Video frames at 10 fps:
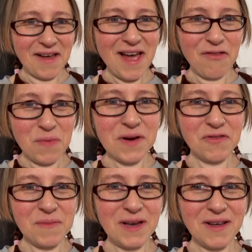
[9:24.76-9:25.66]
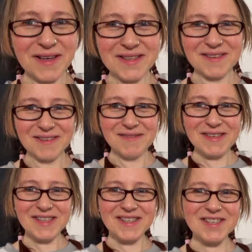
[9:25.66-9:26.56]
I have one of my lights on. I'm
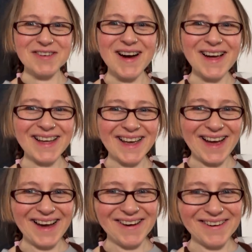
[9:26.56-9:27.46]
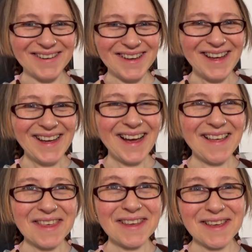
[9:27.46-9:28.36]
just trying it out.
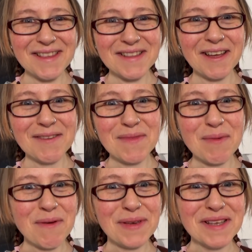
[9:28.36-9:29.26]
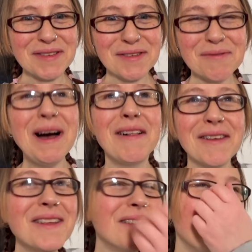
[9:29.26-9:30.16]
I think it's lighting me up a bit too well.
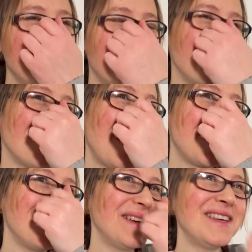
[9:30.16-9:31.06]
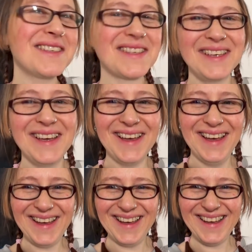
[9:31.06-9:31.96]
You can see all the craggy bits.
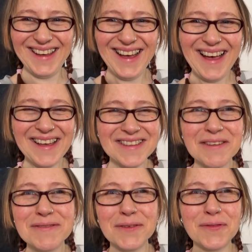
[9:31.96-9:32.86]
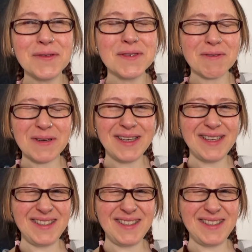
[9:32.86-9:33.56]
There's no diffuser on it.